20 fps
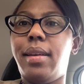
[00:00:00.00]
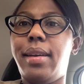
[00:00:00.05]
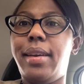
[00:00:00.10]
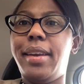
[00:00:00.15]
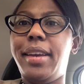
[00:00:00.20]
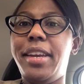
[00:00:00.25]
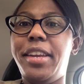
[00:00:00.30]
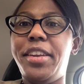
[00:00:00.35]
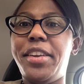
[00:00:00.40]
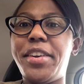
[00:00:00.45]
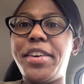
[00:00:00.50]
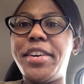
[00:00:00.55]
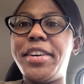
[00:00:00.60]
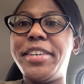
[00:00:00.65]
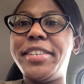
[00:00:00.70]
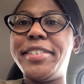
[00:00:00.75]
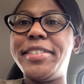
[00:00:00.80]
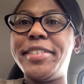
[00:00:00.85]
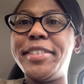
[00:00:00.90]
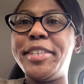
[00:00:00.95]
Hey
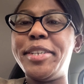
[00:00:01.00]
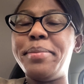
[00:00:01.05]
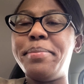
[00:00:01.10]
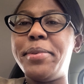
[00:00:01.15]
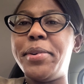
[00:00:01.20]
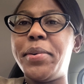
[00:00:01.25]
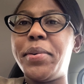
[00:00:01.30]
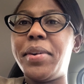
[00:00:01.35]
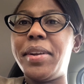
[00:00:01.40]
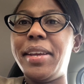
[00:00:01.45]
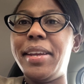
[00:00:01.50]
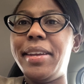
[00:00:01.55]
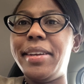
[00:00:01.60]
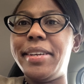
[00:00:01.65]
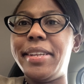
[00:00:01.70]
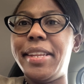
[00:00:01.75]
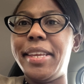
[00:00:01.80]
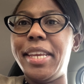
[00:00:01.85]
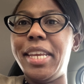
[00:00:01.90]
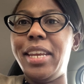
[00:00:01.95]
y'all, good morning,
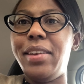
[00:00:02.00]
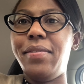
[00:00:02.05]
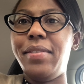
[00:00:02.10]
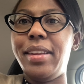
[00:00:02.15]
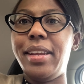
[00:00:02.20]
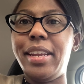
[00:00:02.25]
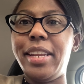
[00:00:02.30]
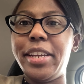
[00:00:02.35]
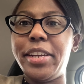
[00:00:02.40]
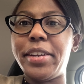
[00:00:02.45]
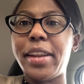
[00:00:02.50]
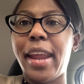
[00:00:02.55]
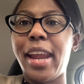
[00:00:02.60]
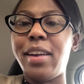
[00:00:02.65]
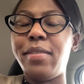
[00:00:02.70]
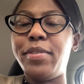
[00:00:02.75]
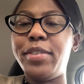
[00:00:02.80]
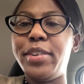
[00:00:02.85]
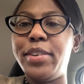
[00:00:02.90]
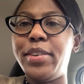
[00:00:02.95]
good evening, good
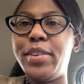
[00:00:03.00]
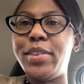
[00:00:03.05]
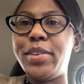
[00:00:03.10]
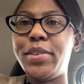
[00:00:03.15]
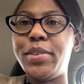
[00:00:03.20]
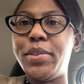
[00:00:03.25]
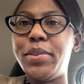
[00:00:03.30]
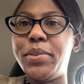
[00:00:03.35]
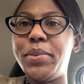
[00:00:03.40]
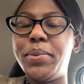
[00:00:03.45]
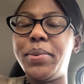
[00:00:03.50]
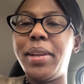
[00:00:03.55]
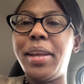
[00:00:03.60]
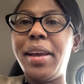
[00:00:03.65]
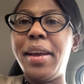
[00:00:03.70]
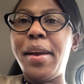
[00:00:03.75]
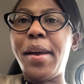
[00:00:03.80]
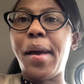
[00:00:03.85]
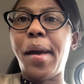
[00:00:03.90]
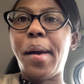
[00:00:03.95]
afternoon.
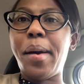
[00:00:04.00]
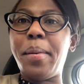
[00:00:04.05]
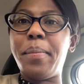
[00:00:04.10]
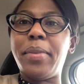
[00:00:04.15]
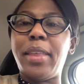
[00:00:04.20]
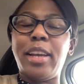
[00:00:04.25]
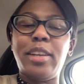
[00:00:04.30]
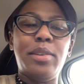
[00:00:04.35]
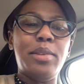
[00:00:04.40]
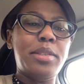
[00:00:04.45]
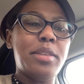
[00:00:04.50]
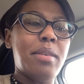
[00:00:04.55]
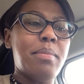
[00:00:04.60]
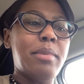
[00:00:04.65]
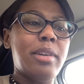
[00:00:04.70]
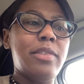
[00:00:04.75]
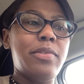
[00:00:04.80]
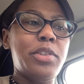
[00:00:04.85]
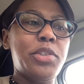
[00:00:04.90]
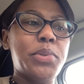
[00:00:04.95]
Um, thank you so
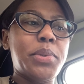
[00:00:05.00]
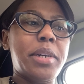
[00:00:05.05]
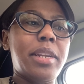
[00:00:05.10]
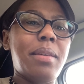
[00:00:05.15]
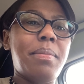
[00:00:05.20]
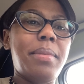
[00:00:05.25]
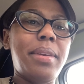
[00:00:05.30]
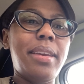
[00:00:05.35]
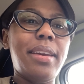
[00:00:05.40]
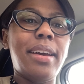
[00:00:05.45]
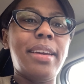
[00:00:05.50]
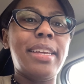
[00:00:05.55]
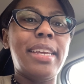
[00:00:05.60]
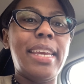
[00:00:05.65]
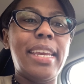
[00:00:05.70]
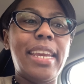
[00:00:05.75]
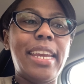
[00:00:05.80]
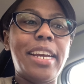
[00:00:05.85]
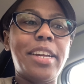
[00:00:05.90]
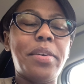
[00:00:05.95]
much for joining me
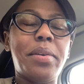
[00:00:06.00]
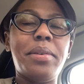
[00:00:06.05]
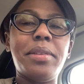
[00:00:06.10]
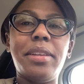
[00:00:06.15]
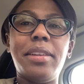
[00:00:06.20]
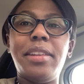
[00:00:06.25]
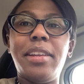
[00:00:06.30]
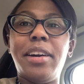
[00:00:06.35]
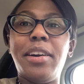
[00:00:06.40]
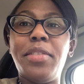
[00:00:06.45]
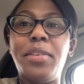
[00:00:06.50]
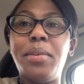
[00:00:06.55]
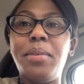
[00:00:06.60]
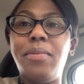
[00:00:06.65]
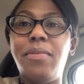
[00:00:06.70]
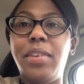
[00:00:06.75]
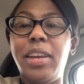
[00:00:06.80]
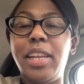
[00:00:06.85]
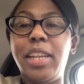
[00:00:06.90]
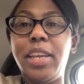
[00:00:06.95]
again on another
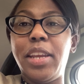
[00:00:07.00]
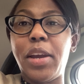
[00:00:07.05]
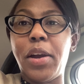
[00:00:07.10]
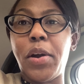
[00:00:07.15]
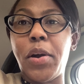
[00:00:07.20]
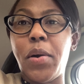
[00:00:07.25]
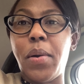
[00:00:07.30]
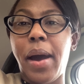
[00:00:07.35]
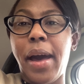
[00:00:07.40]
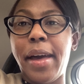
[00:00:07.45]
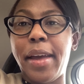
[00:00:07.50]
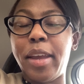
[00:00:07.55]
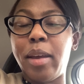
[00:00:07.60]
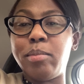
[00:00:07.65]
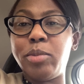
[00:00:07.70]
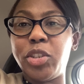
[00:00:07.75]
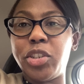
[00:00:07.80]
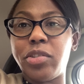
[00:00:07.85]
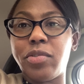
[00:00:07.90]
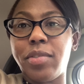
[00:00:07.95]
video. I
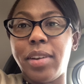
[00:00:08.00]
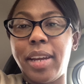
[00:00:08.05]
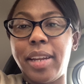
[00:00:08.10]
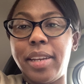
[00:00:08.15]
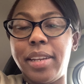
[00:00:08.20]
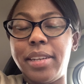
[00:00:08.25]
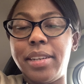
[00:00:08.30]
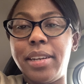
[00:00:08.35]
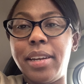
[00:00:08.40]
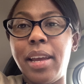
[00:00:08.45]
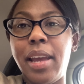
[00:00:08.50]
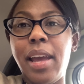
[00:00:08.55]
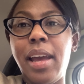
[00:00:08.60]
am Sharanda,